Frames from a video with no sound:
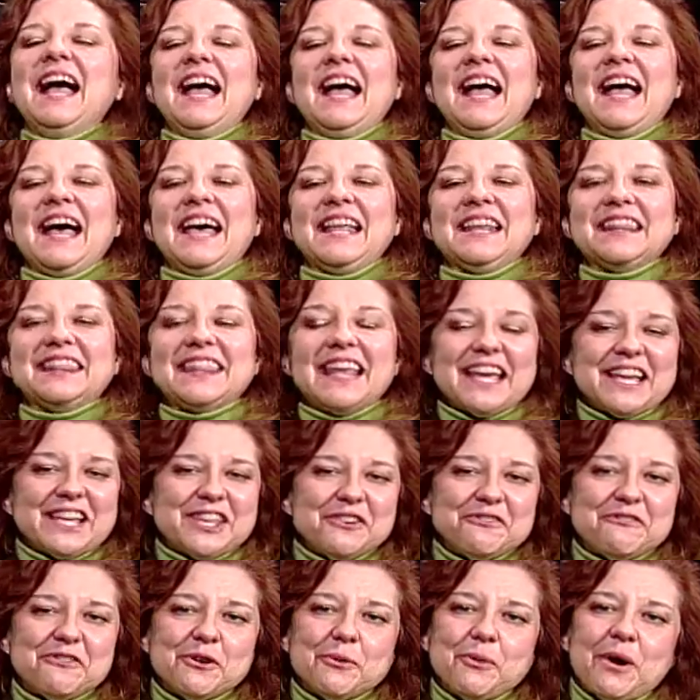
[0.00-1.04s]
And thank
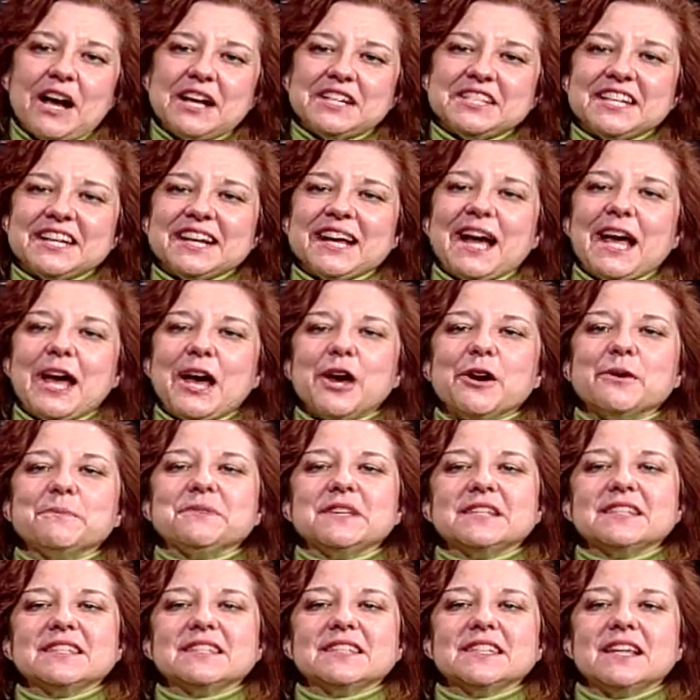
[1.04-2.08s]
you for watching. I hope
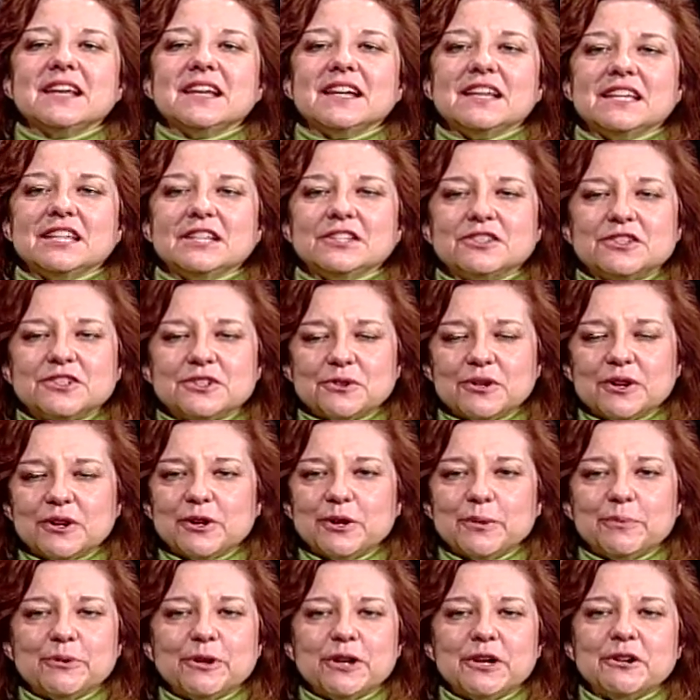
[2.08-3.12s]
this
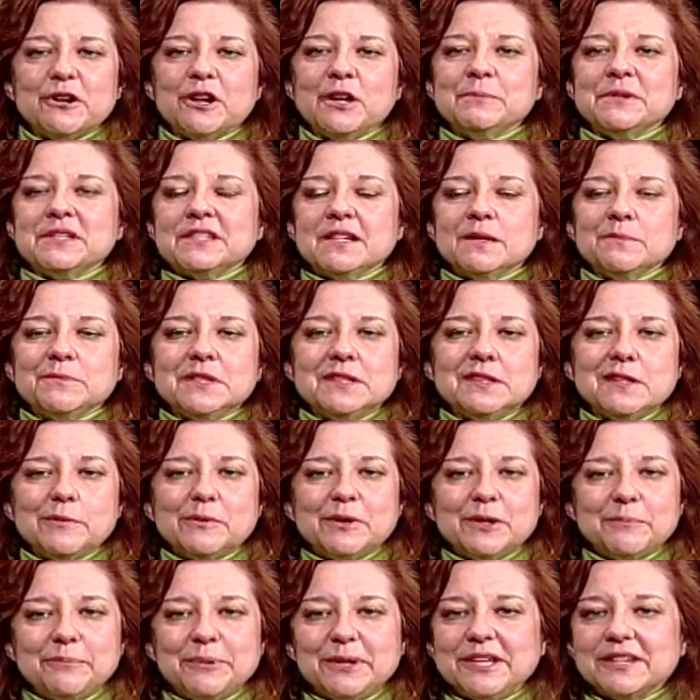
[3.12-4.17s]
historical program is something that
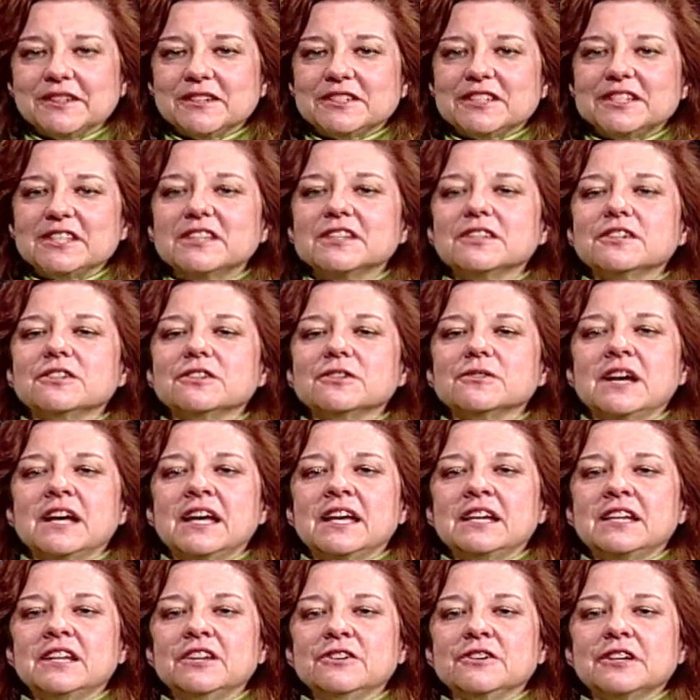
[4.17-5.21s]
would appeal to you
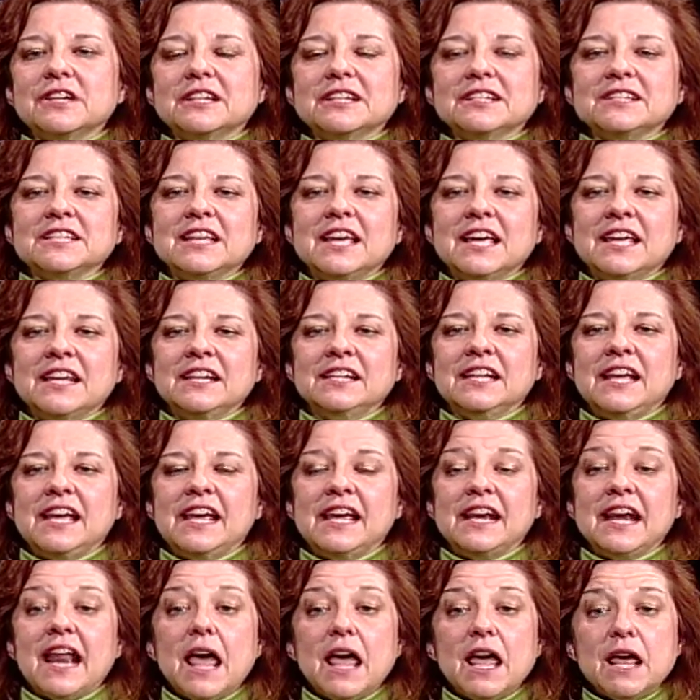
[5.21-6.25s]
and you could attend
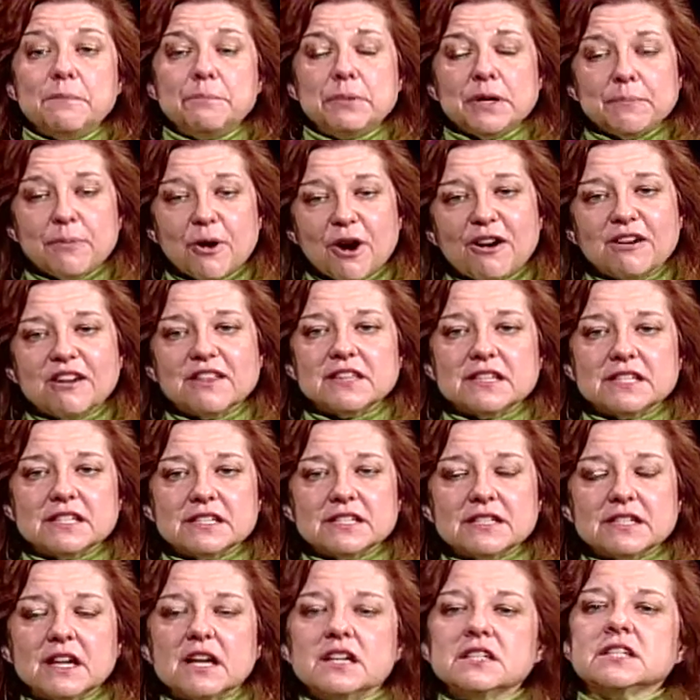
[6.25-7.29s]
and be part of the
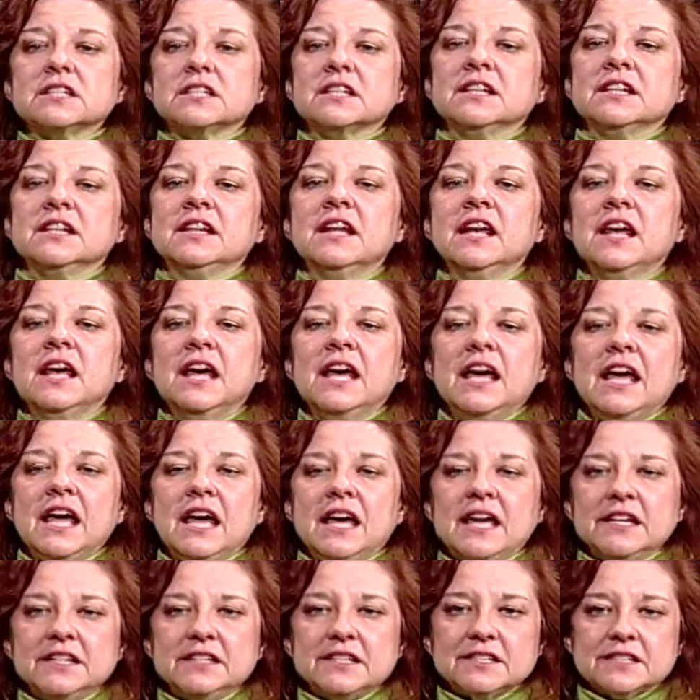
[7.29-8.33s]
discussion
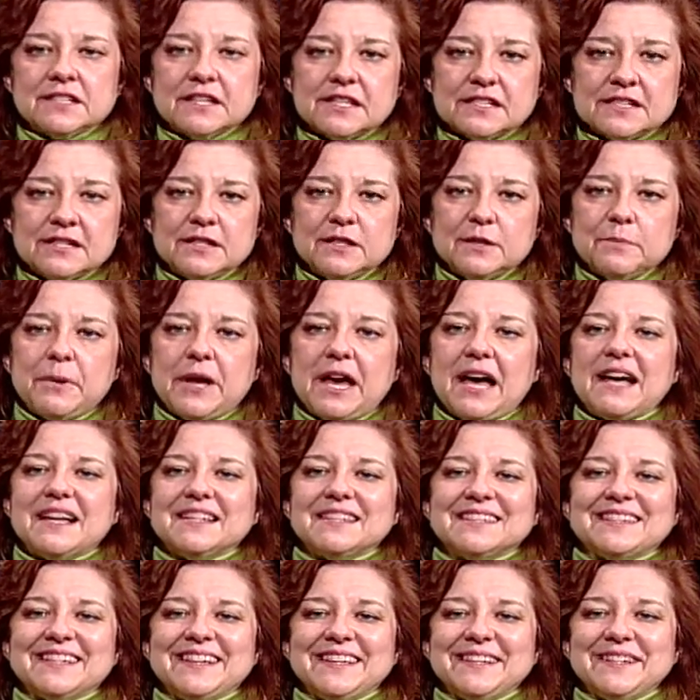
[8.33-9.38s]
and discussing the
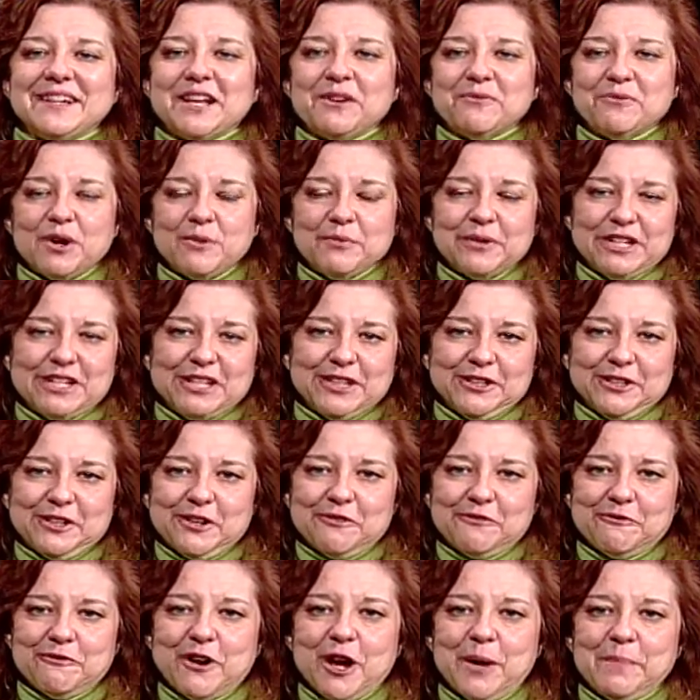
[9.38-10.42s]
past and what we can
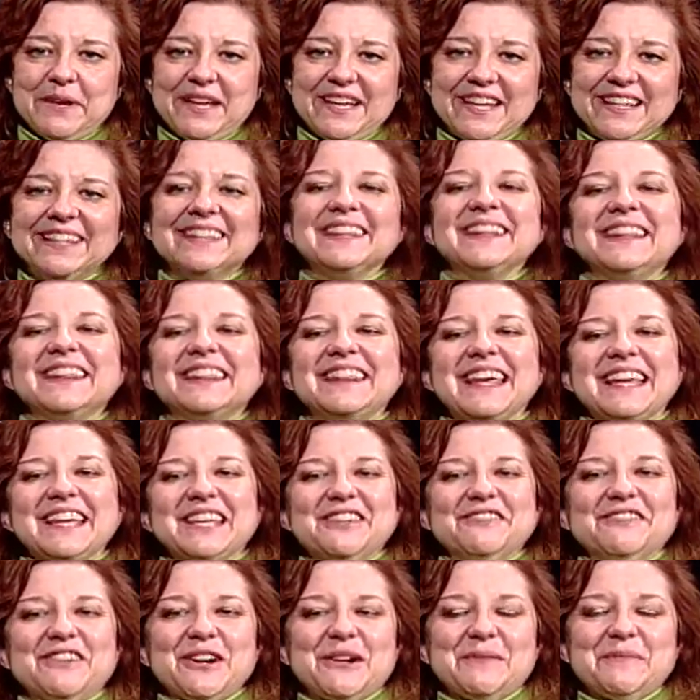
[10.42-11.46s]
learn from it. Thank
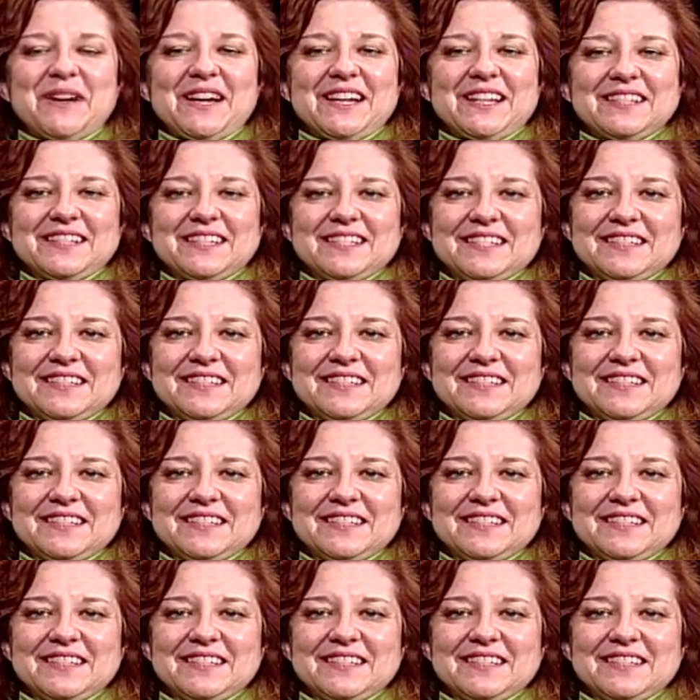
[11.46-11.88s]
you very much.